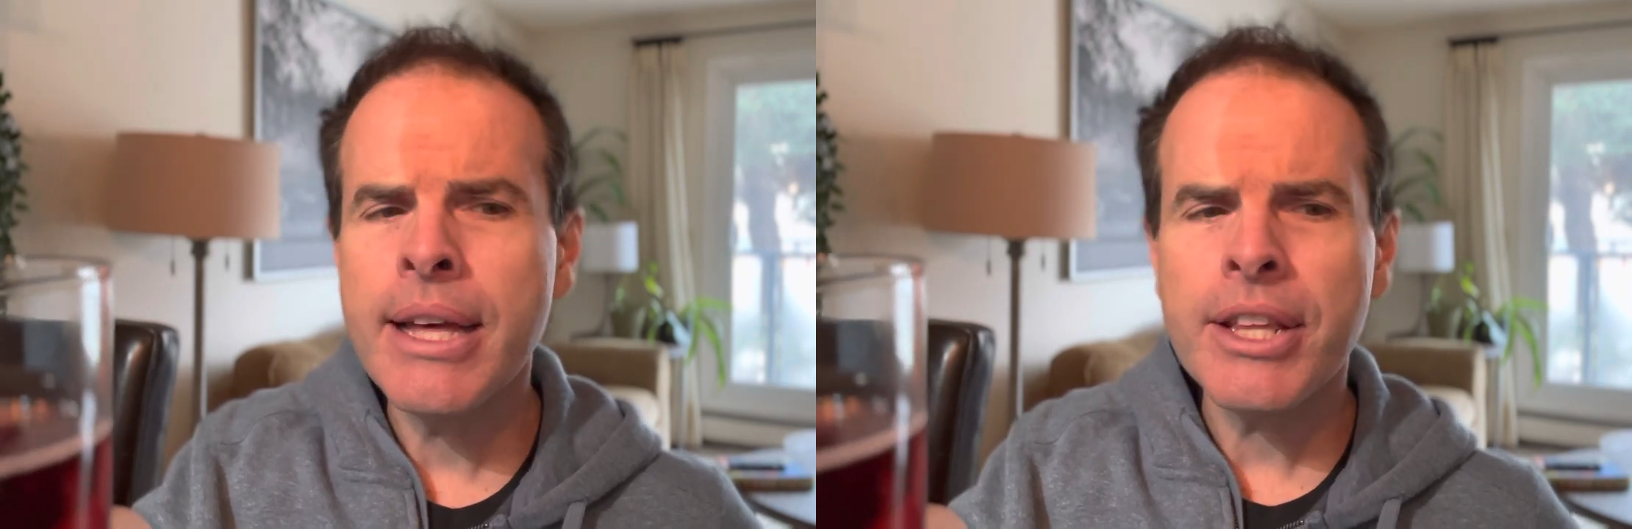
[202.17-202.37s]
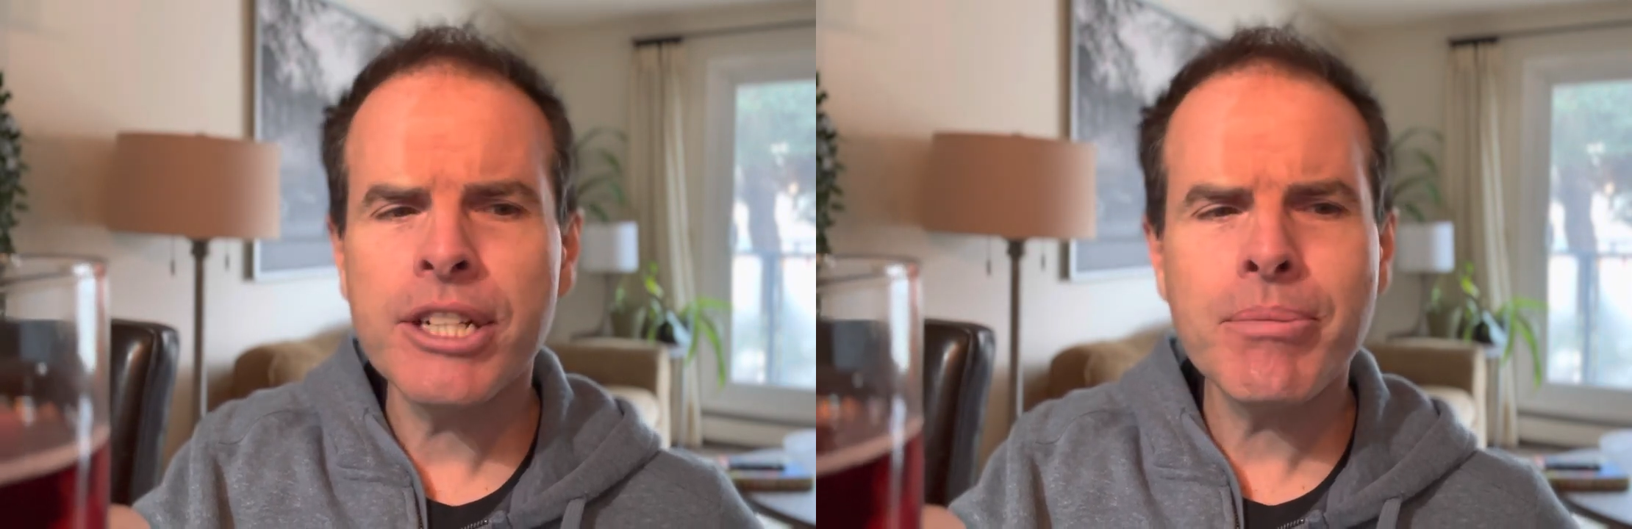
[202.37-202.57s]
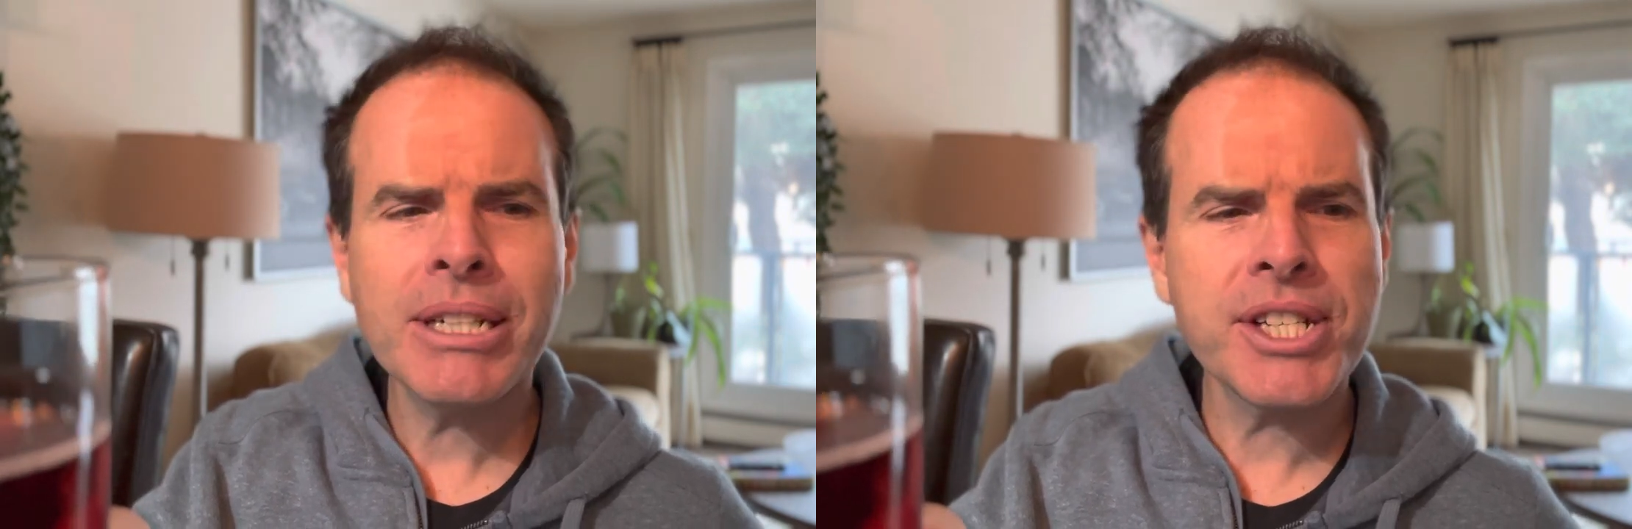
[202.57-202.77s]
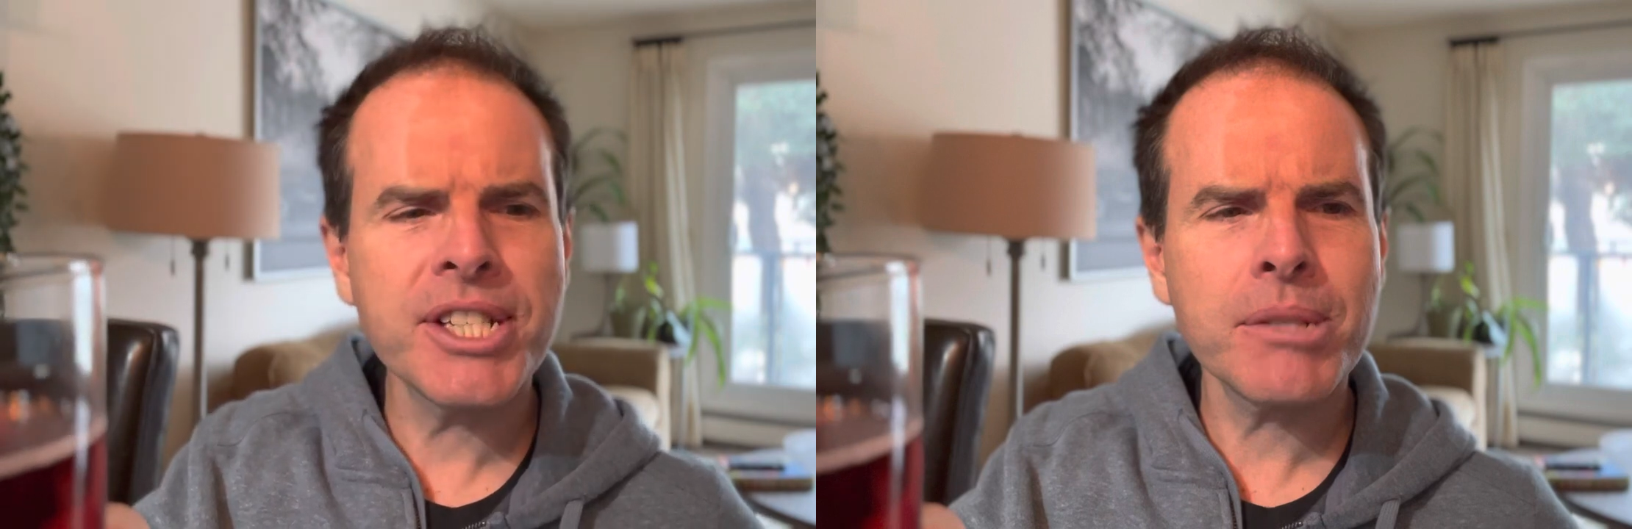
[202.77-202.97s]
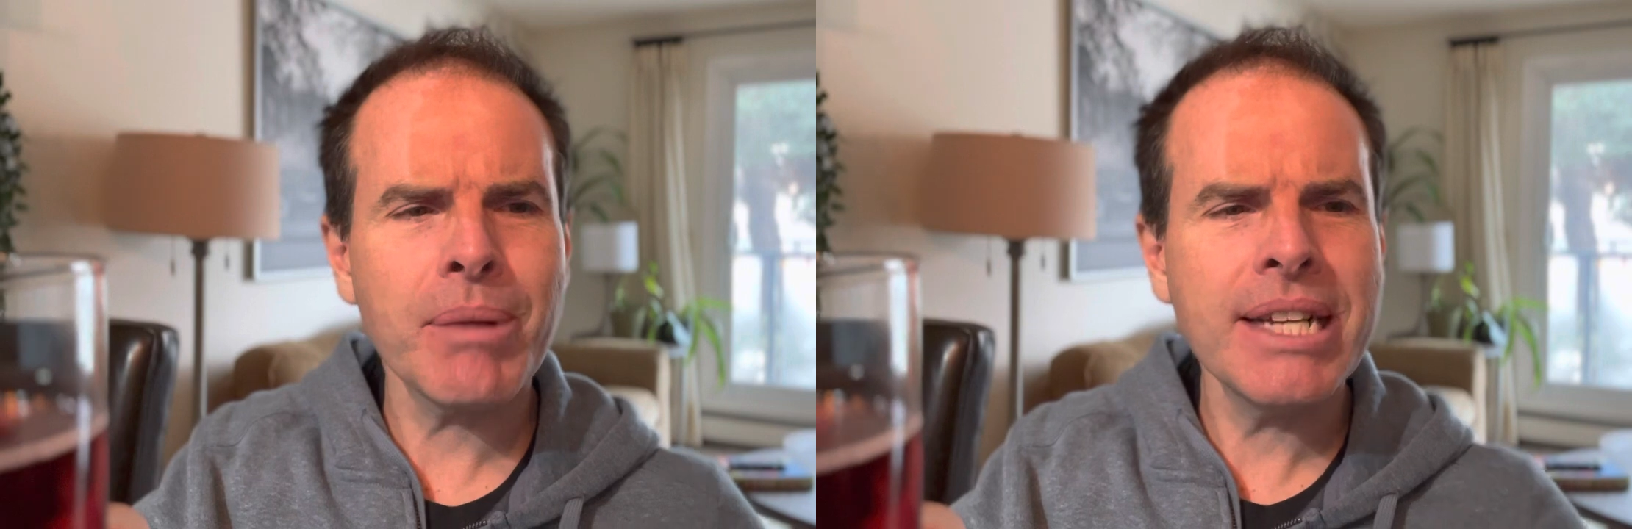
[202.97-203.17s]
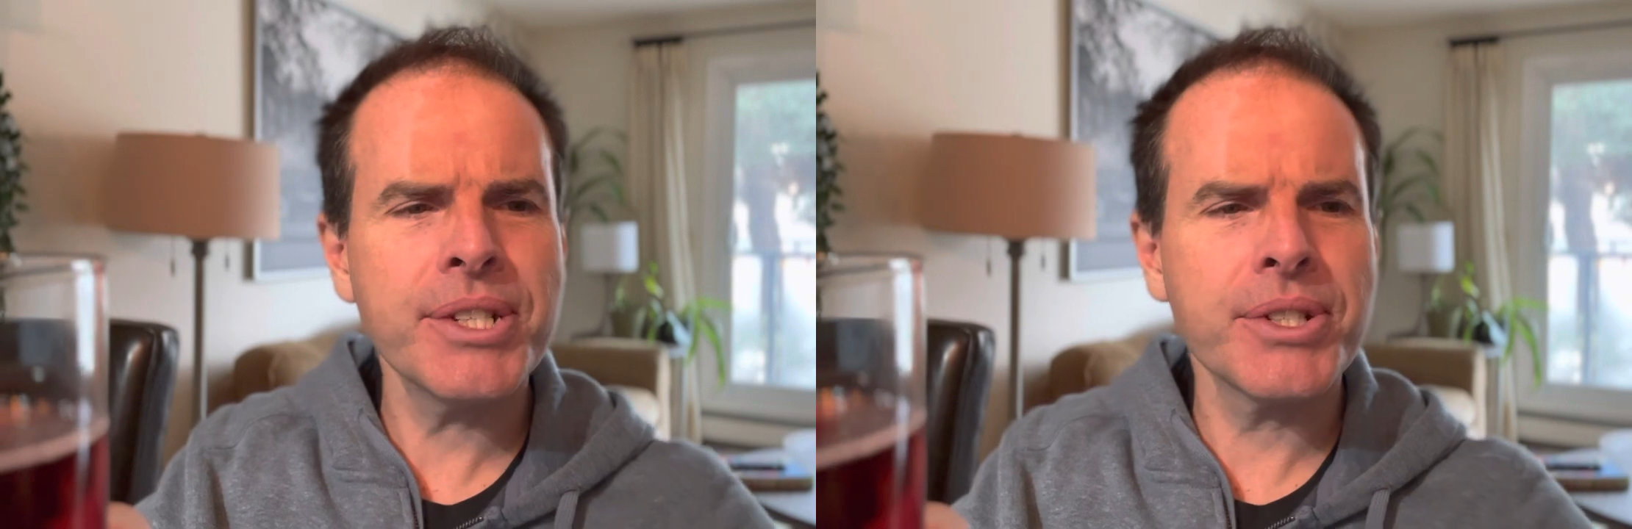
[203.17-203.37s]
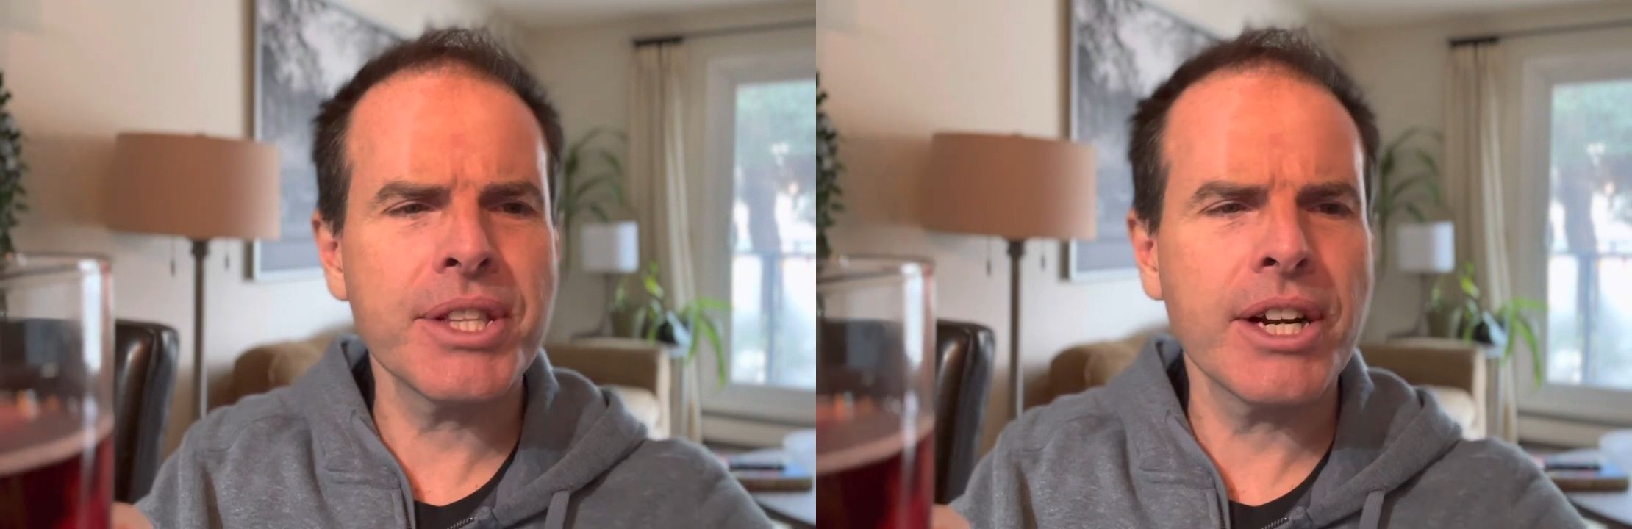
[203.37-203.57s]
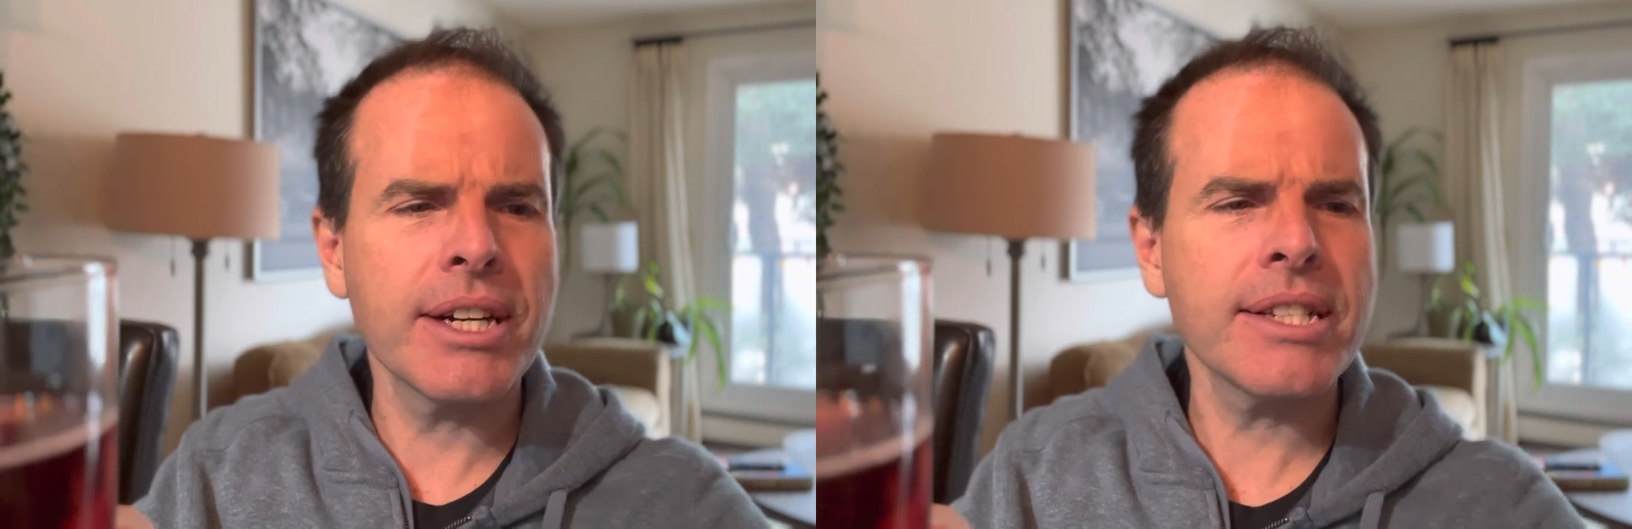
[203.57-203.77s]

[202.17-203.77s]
They do mention spices in there.